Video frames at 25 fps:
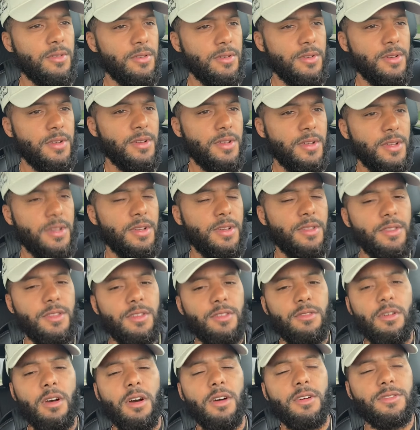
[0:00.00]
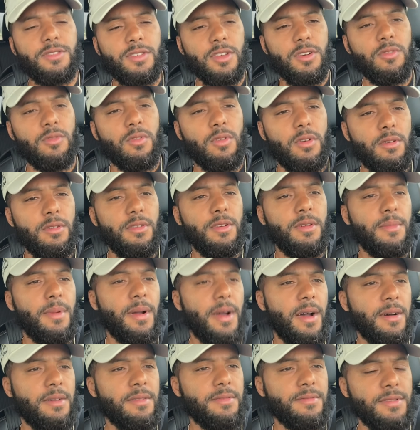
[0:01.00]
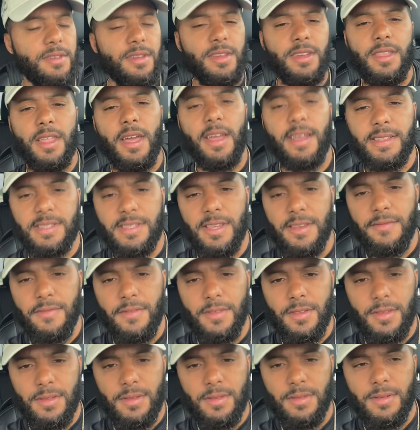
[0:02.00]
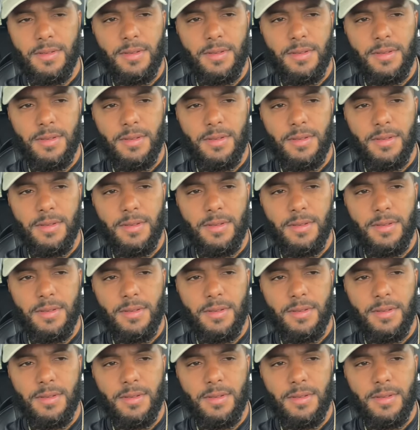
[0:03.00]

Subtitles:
Then you also worry about the inactivity.